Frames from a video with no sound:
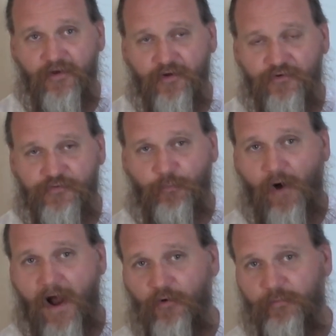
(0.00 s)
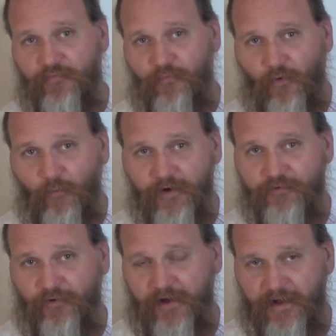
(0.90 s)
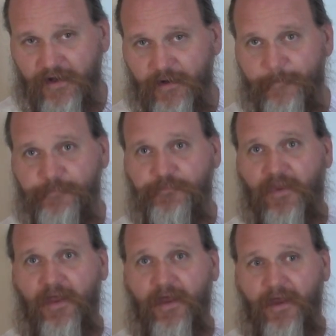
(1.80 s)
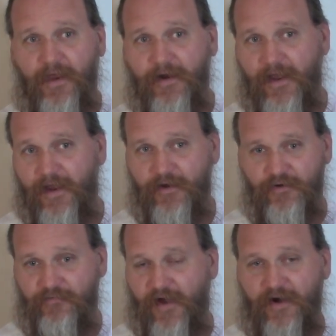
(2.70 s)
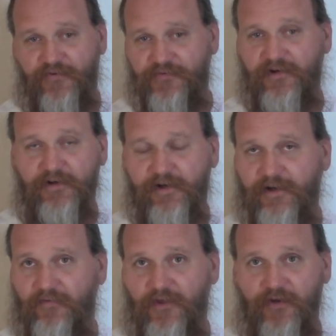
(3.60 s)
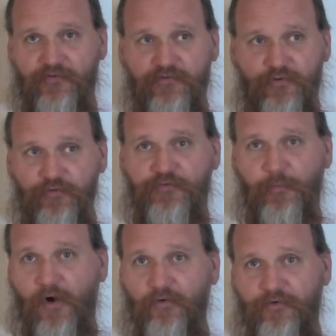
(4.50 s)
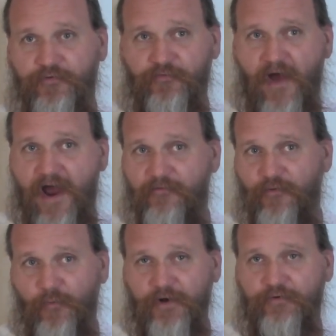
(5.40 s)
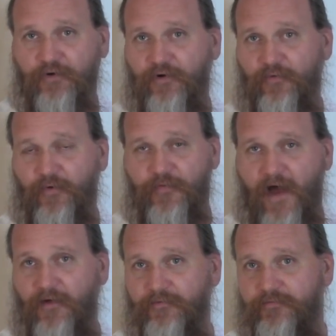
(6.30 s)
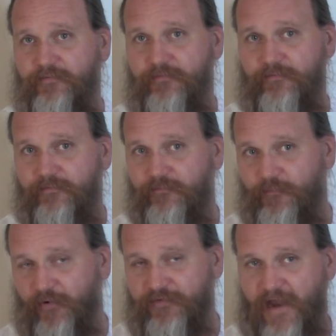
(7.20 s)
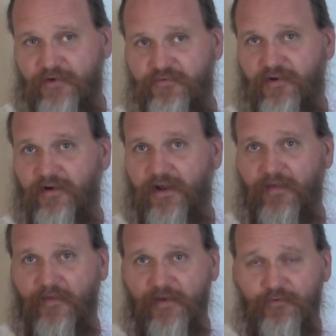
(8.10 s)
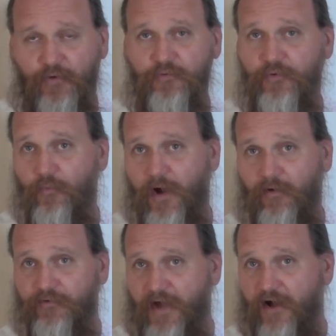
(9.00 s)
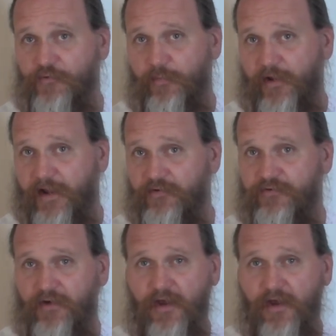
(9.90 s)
sprout before winter hit, and then you've got a seedling that's too small to survive the winter without protection, and they don't do well as house plants.